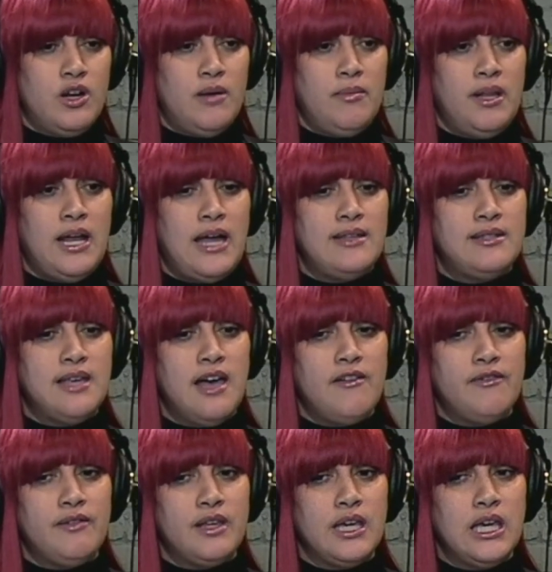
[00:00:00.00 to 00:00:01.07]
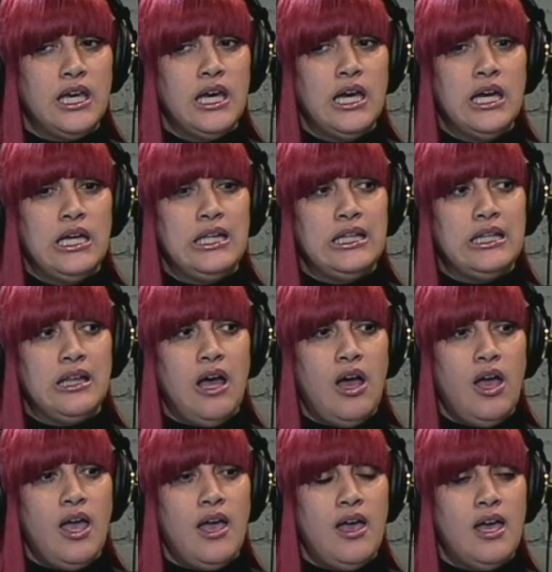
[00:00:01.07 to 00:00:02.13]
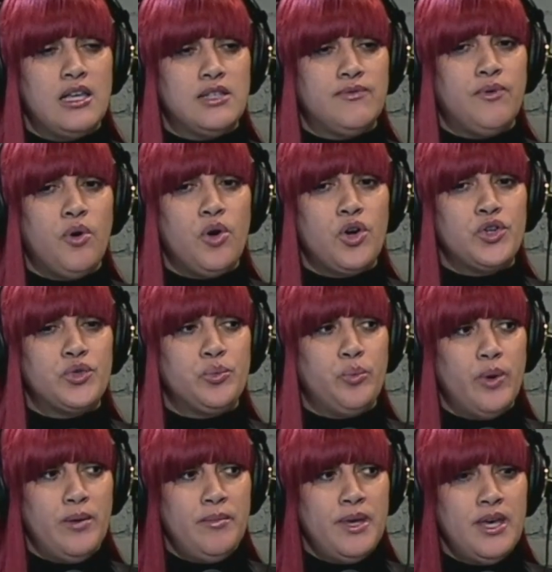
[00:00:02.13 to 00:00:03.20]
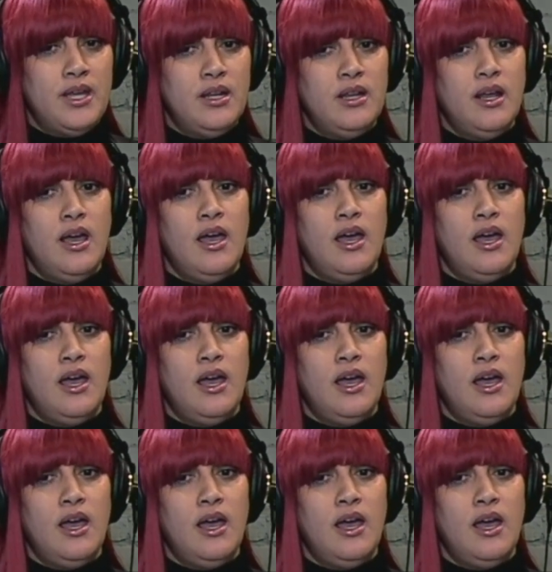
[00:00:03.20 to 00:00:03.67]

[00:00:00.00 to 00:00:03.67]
I mean, I definitely, as far as women,